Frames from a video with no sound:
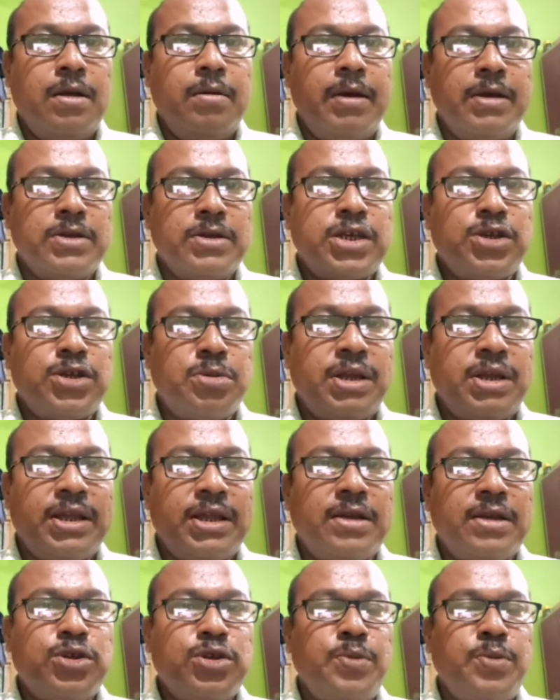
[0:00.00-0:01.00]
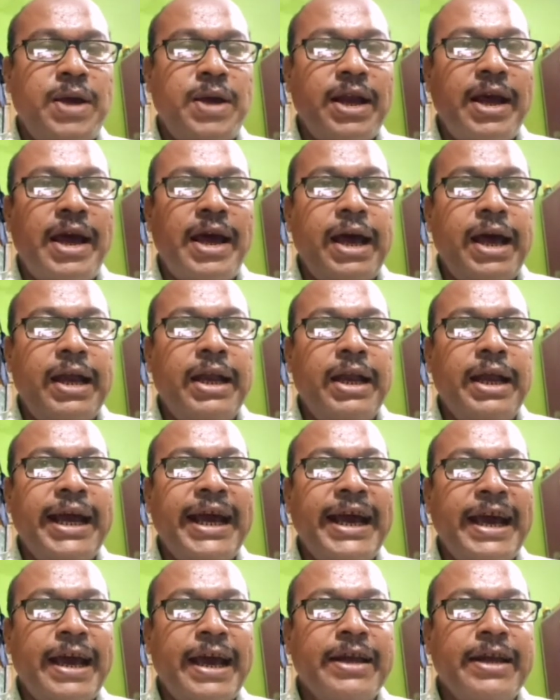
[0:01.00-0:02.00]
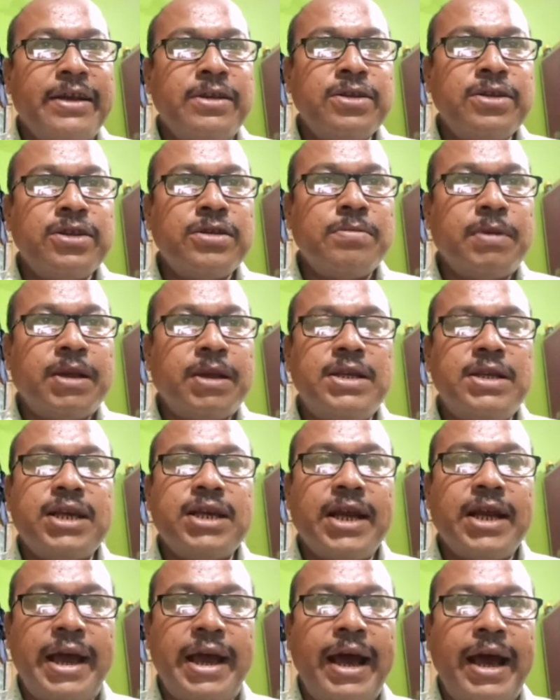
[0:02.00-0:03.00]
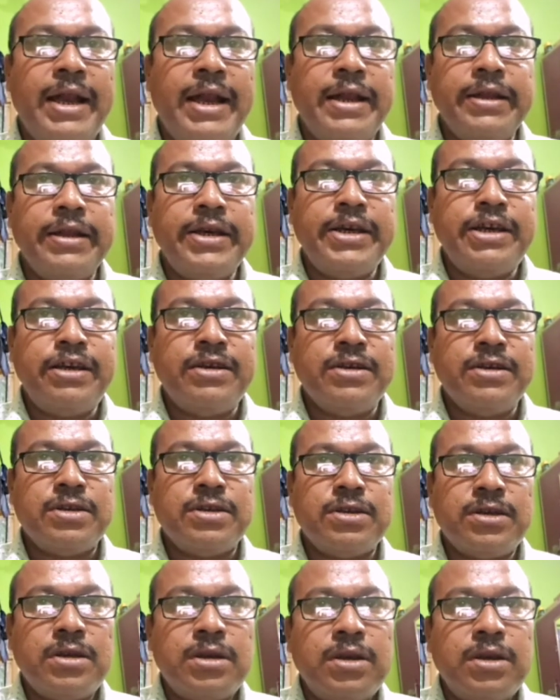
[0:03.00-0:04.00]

Saturated were alkanes, but these are alkenes,